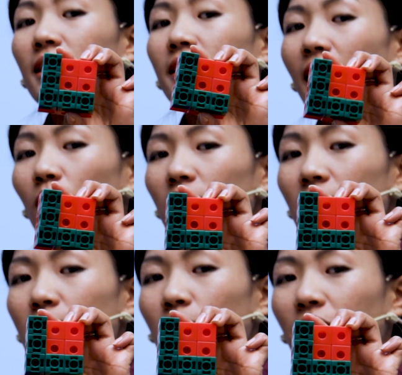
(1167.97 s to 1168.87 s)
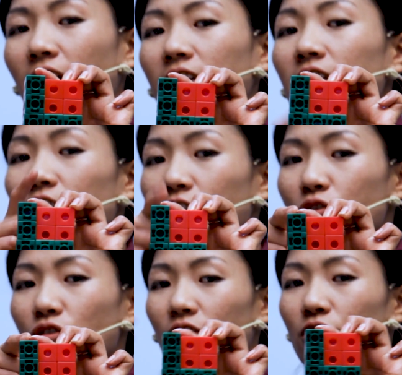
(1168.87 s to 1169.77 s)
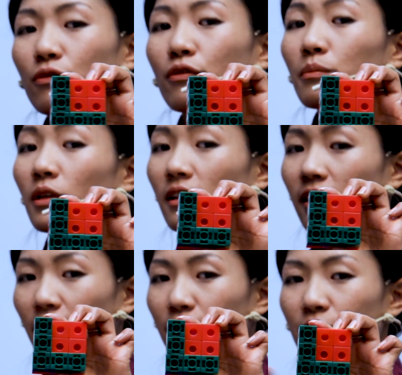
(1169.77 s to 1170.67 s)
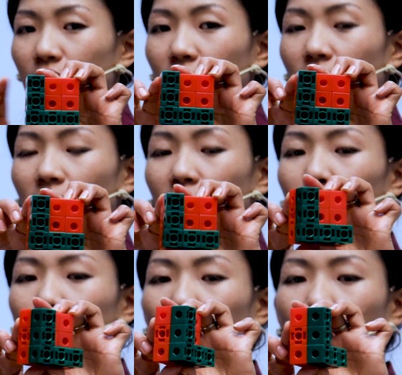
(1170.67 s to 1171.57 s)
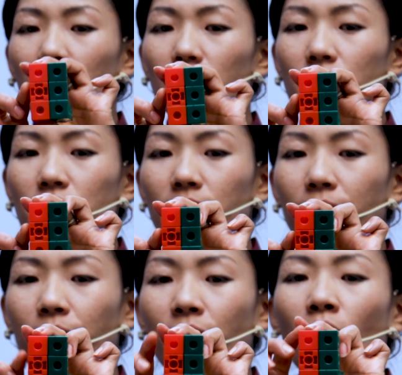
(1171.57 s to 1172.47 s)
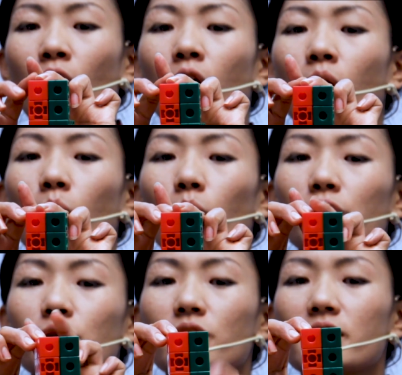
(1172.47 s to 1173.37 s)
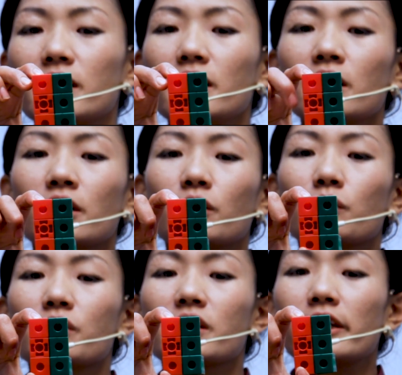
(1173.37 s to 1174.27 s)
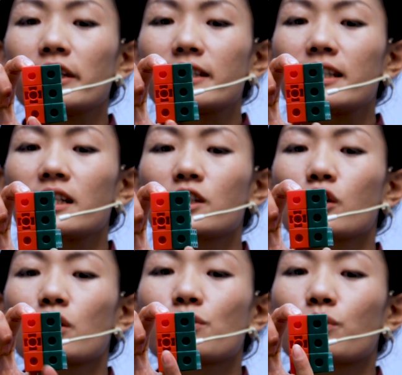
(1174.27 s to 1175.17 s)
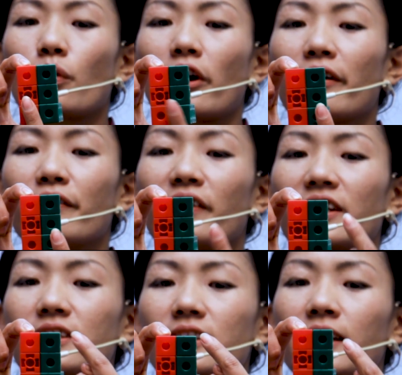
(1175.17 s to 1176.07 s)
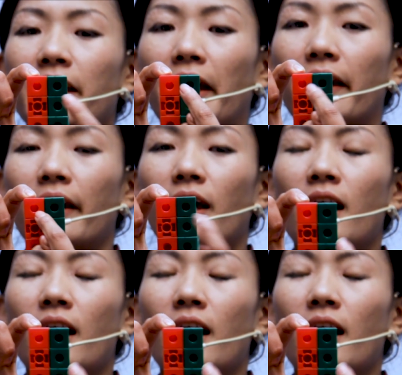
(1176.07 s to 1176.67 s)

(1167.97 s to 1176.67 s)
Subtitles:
Now let us look at this structure from the left. Let me turn it. What do you see? You see 6 square faces again.